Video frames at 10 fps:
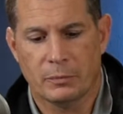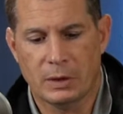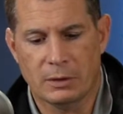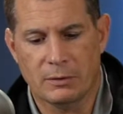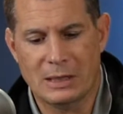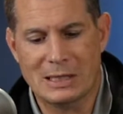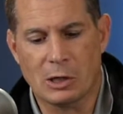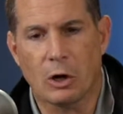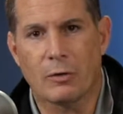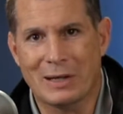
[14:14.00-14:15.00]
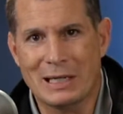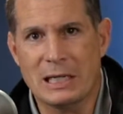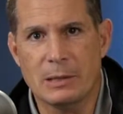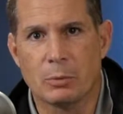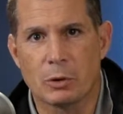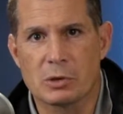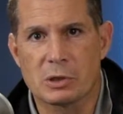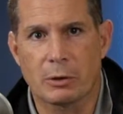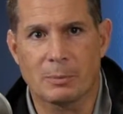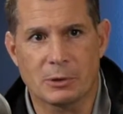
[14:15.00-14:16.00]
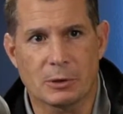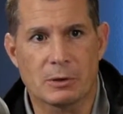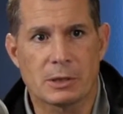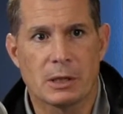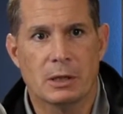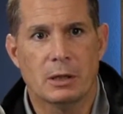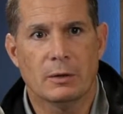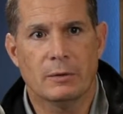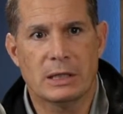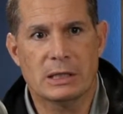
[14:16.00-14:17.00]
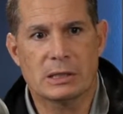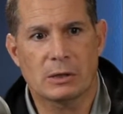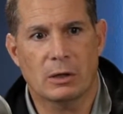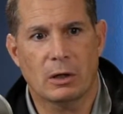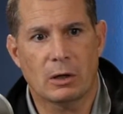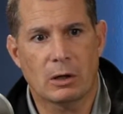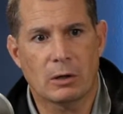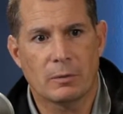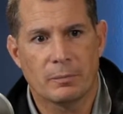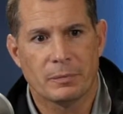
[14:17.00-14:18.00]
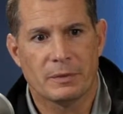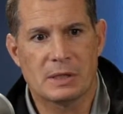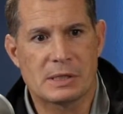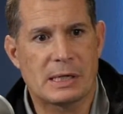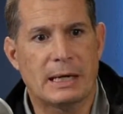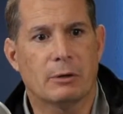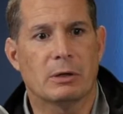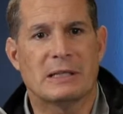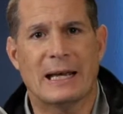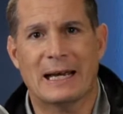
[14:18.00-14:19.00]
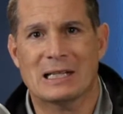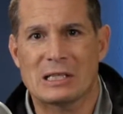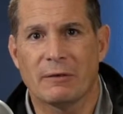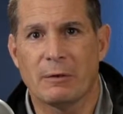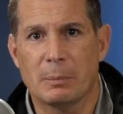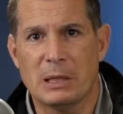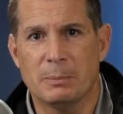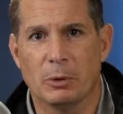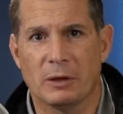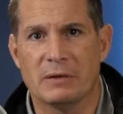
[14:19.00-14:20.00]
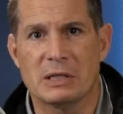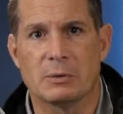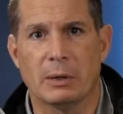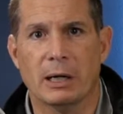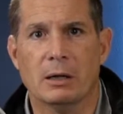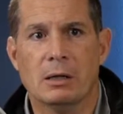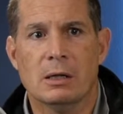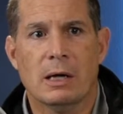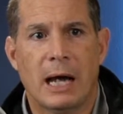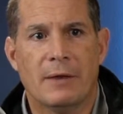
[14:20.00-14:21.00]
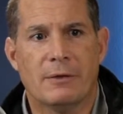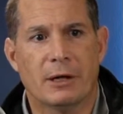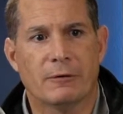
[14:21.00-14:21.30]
These are the Hebrew Scriptures. These are the sacred text of the people of Israel, and